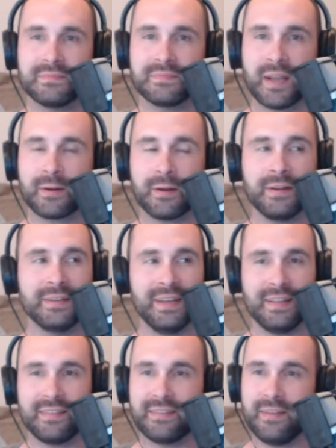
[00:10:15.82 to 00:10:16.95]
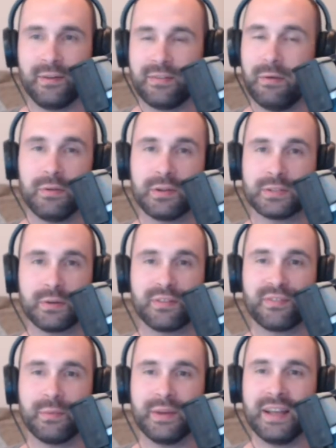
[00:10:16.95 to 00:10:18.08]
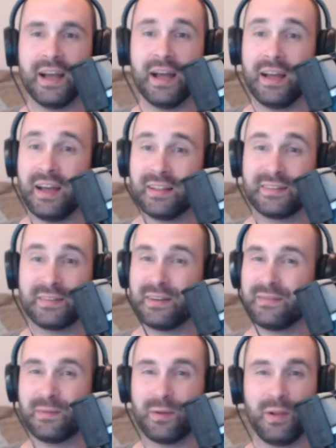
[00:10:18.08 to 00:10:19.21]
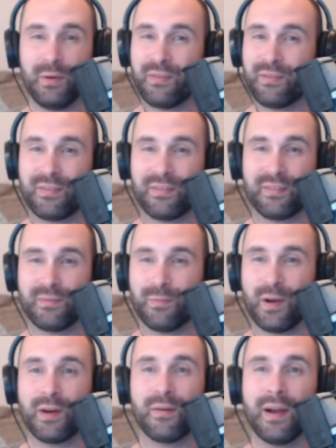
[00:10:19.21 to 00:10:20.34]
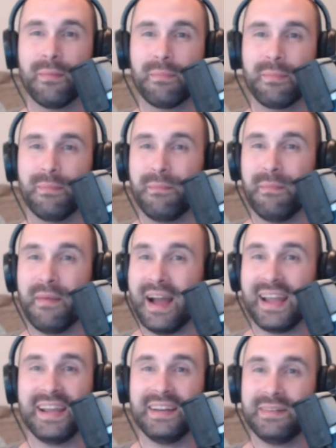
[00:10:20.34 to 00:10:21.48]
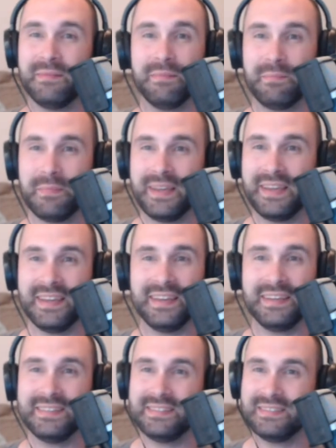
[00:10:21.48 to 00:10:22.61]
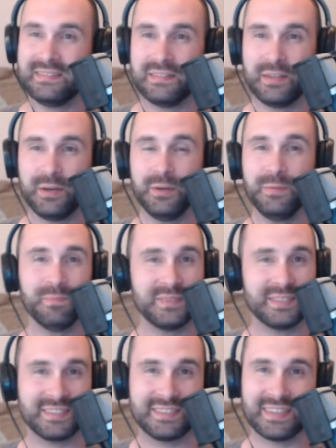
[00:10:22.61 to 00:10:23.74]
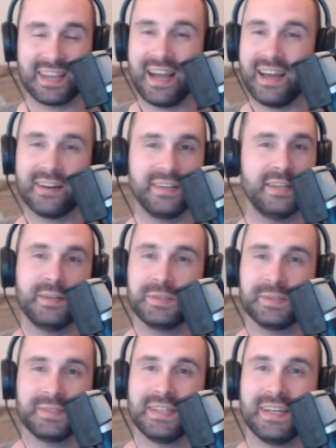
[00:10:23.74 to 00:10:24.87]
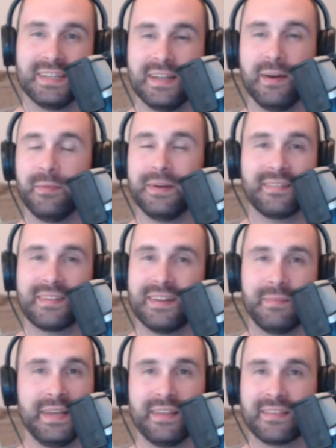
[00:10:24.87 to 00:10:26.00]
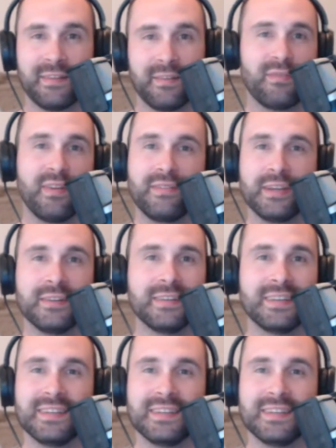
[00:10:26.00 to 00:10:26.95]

I agree. There's no other choice for me. A close runner-up might be Coops. I don't know. Nobody's gonna be as good as Vivian.